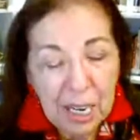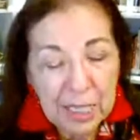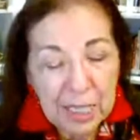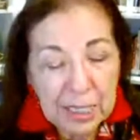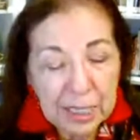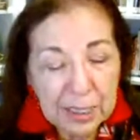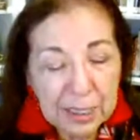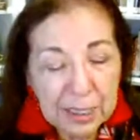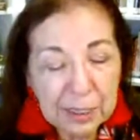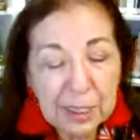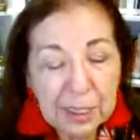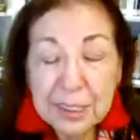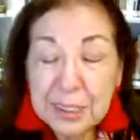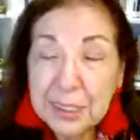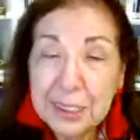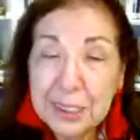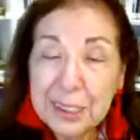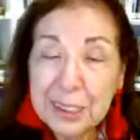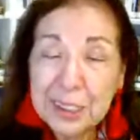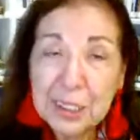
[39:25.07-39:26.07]
Ana
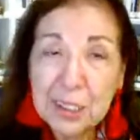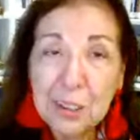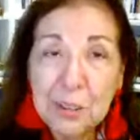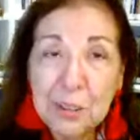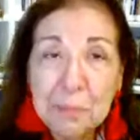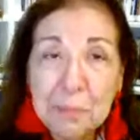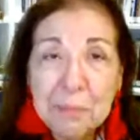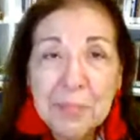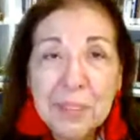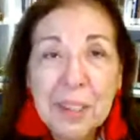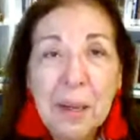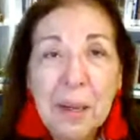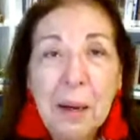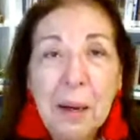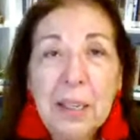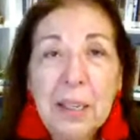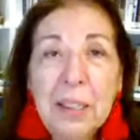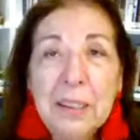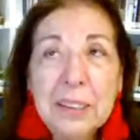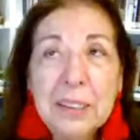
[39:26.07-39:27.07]
Castillo
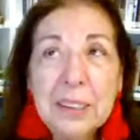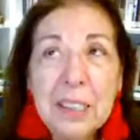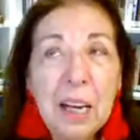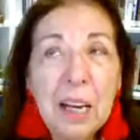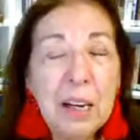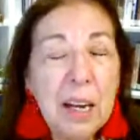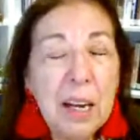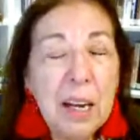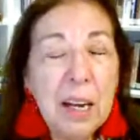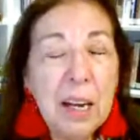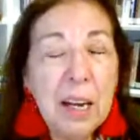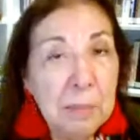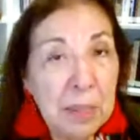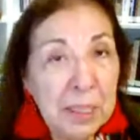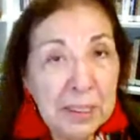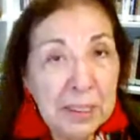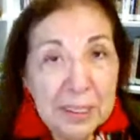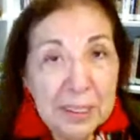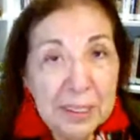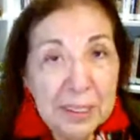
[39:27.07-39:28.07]
is an
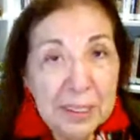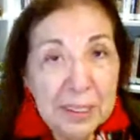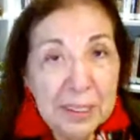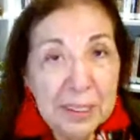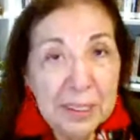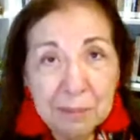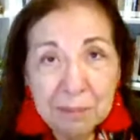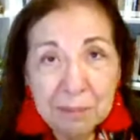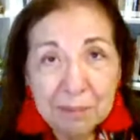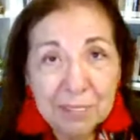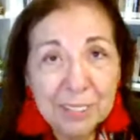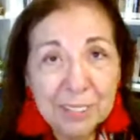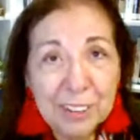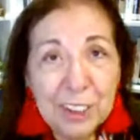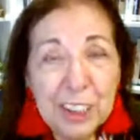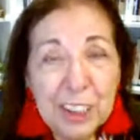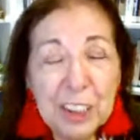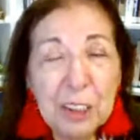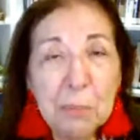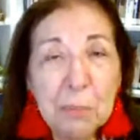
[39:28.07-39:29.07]
amazing
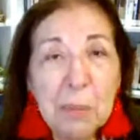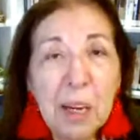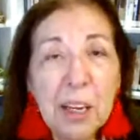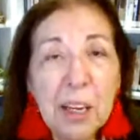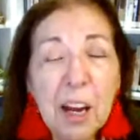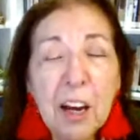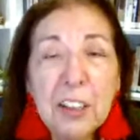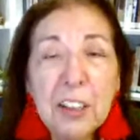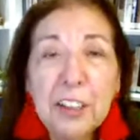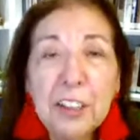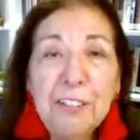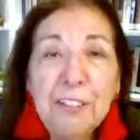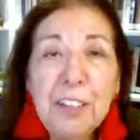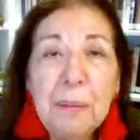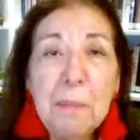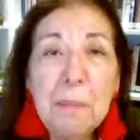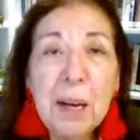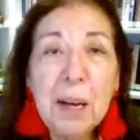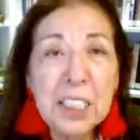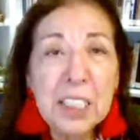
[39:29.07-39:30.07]
critical
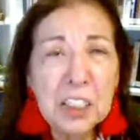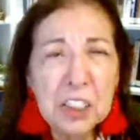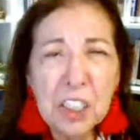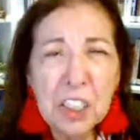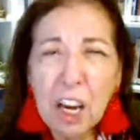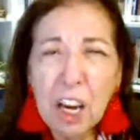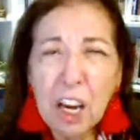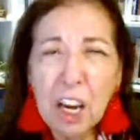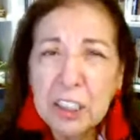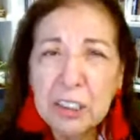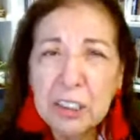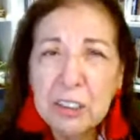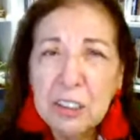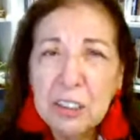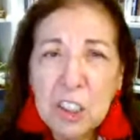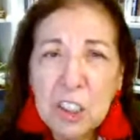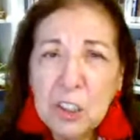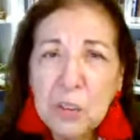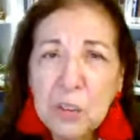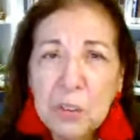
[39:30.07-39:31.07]
biography by a young,
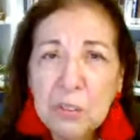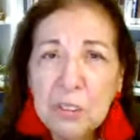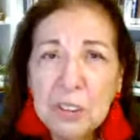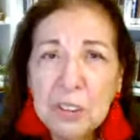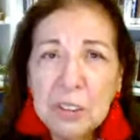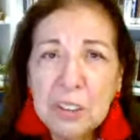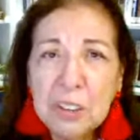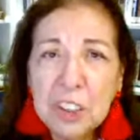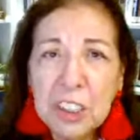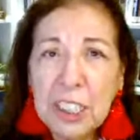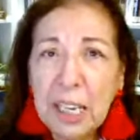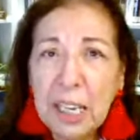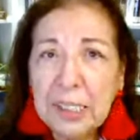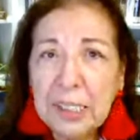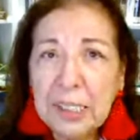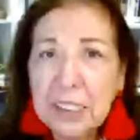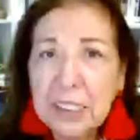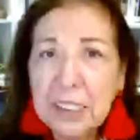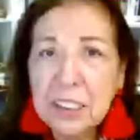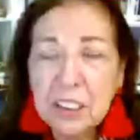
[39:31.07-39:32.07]
new
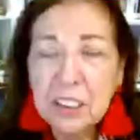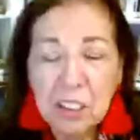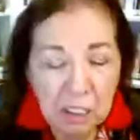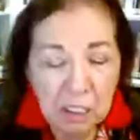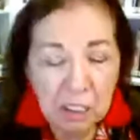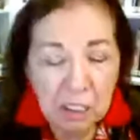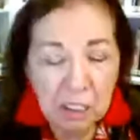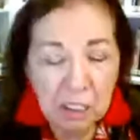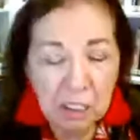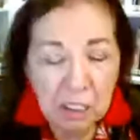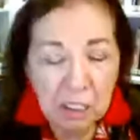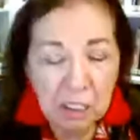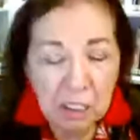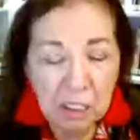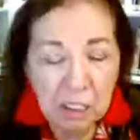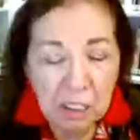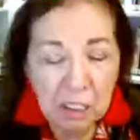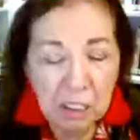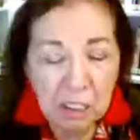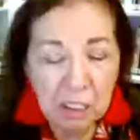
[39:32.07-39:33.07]
Chicana scholar,
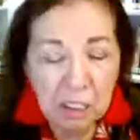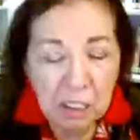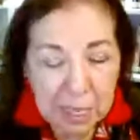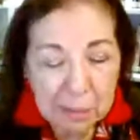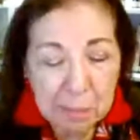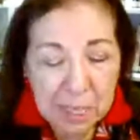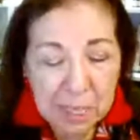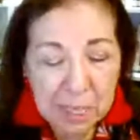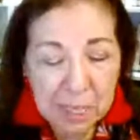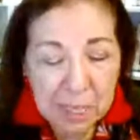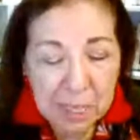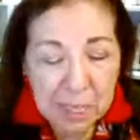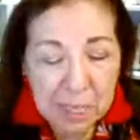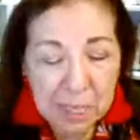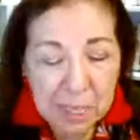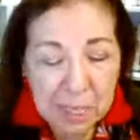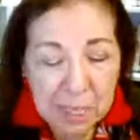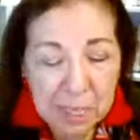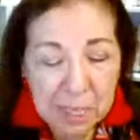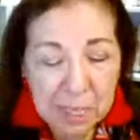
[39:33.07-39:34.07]
Megan
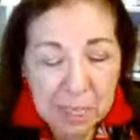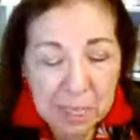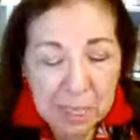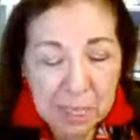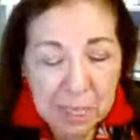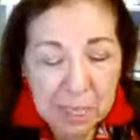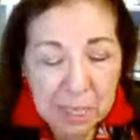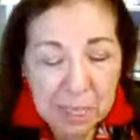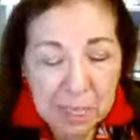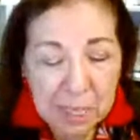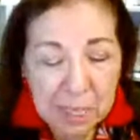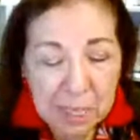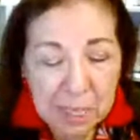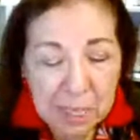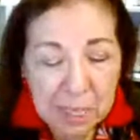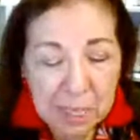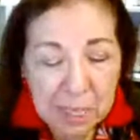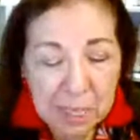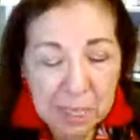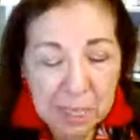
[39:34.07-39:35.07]
Solomon, who
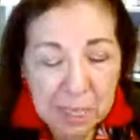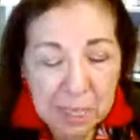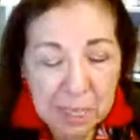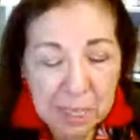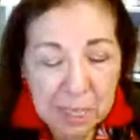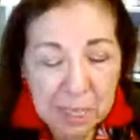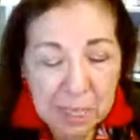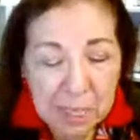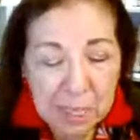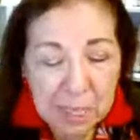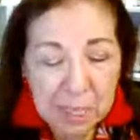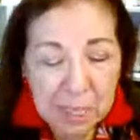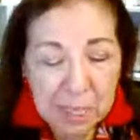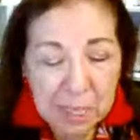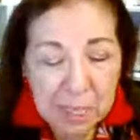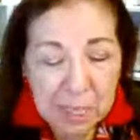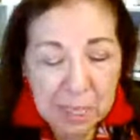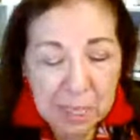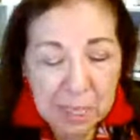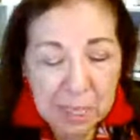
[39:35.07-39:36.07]
is a brand new
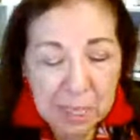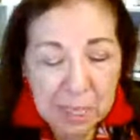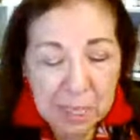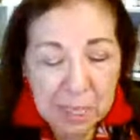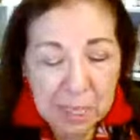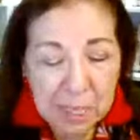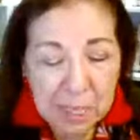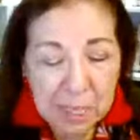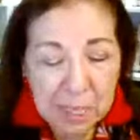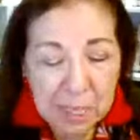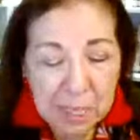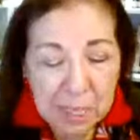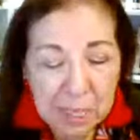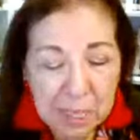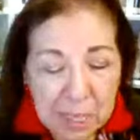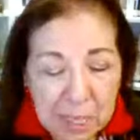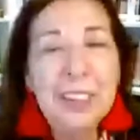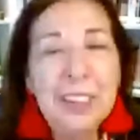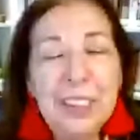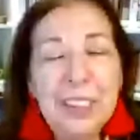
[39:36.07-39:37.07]
assistant
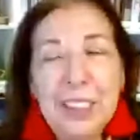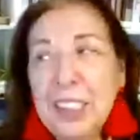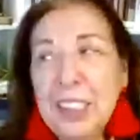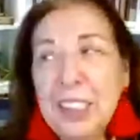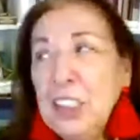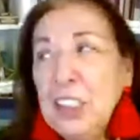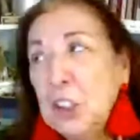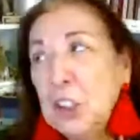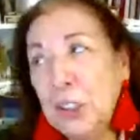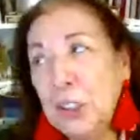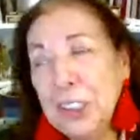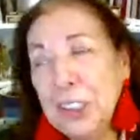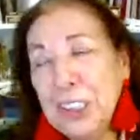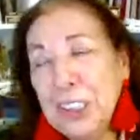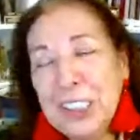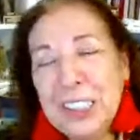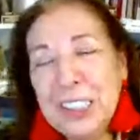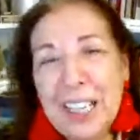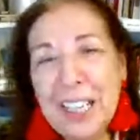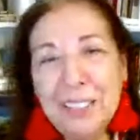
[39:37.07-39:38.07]
professor in
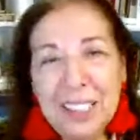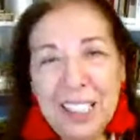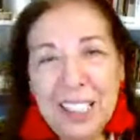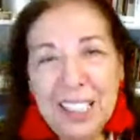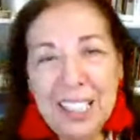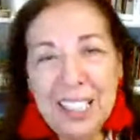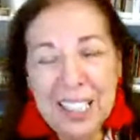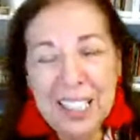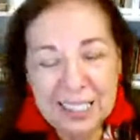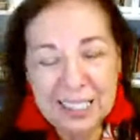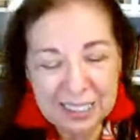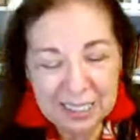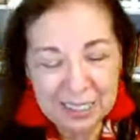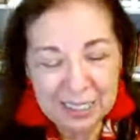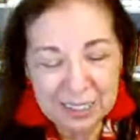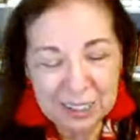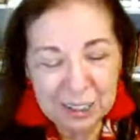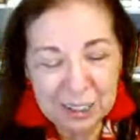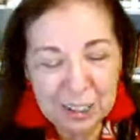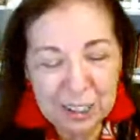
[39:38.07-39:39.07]
Georgetown at
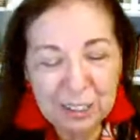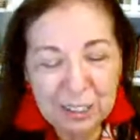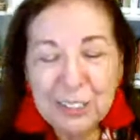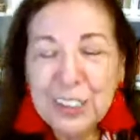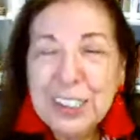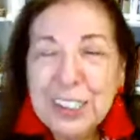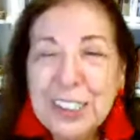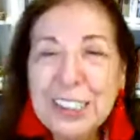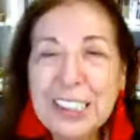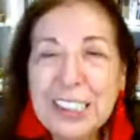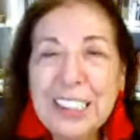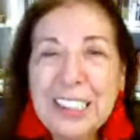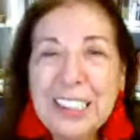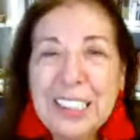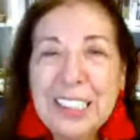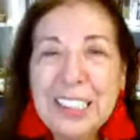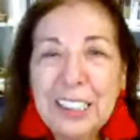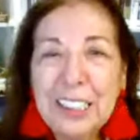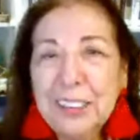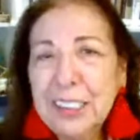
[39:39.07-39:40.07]
the
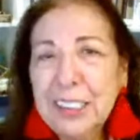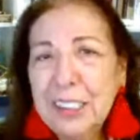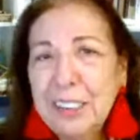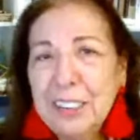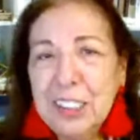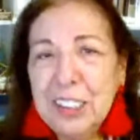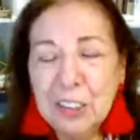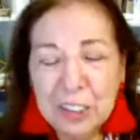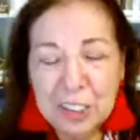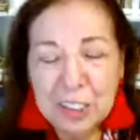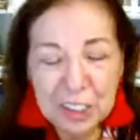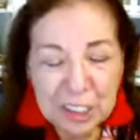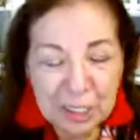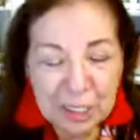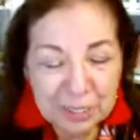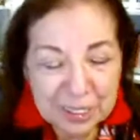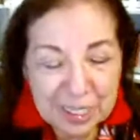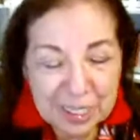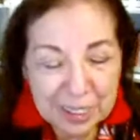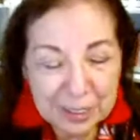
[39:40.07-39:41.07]
university there, here in
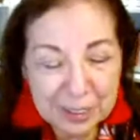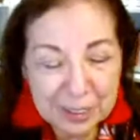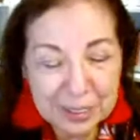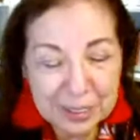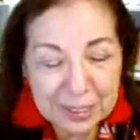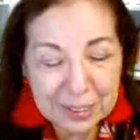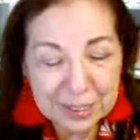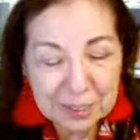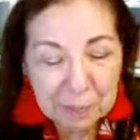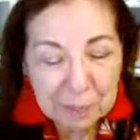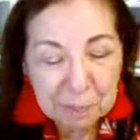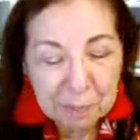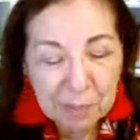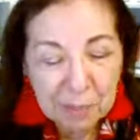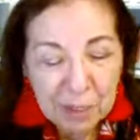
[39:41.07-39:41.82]
Georgetown, Texas.